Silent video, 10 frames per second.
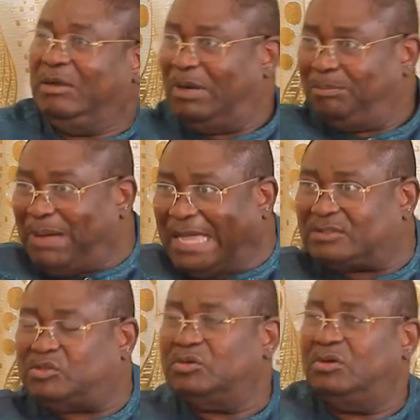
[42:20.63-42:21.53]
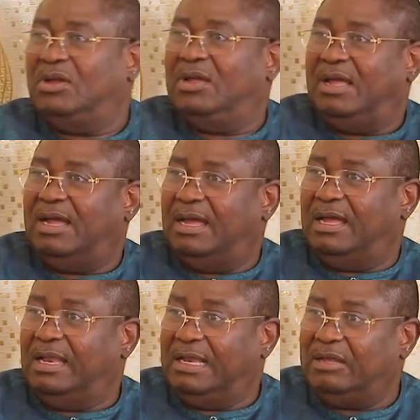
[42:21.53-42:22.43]
they went back to
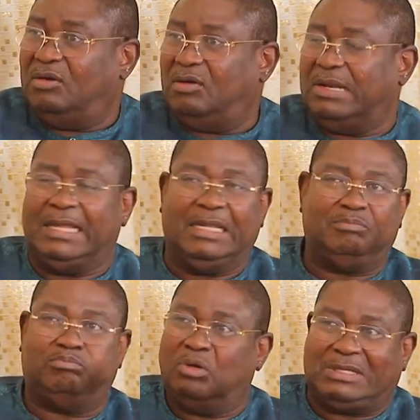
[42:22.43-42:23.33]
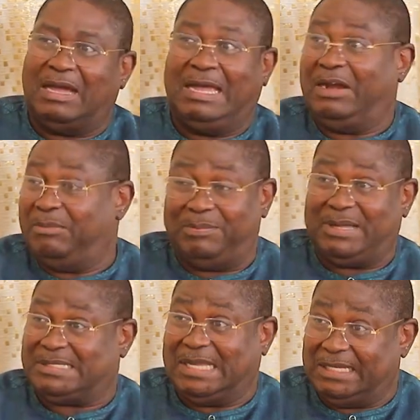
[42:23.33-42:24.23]
Legon and it broke out. And I
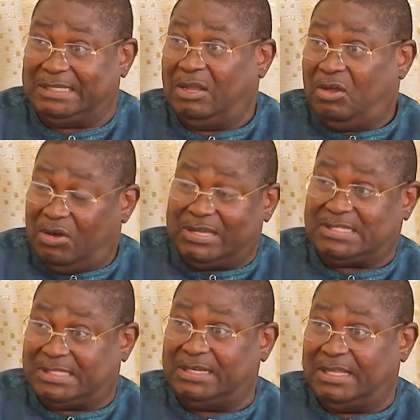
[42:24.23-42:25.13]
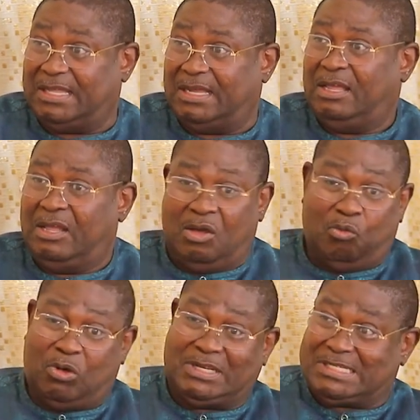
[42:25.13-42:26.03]
remember telling Augustina that
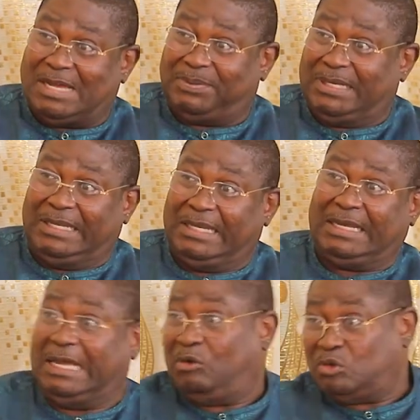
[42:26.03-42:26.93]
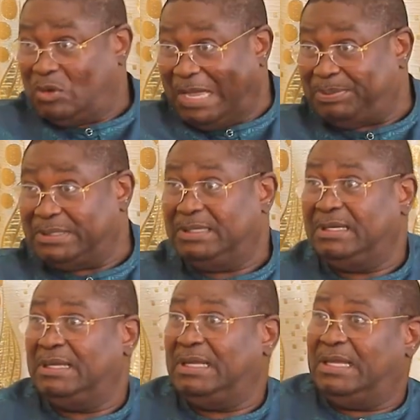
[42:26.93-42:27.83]
what is happening here can also happen
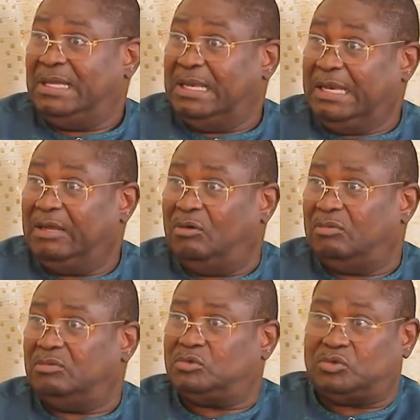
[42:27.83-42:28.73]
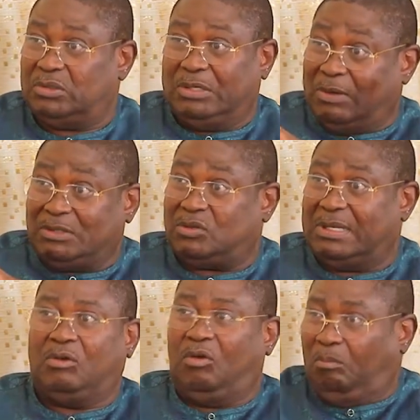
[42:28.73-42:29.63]
in Legon. So they went to
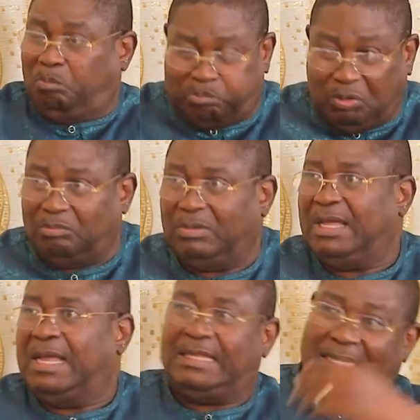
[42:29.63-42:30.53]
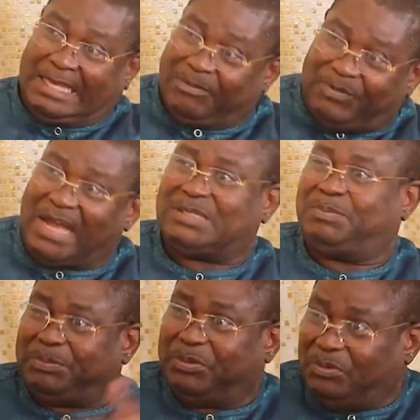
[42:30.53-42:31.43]
Legon, boom. Then Kivas
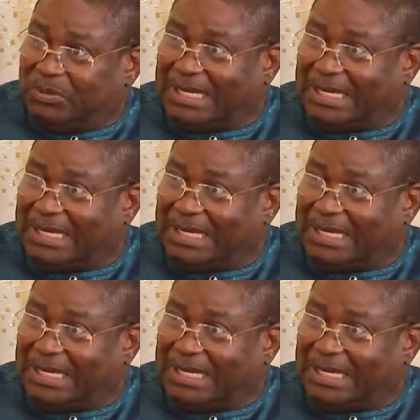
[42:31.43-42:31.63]
people would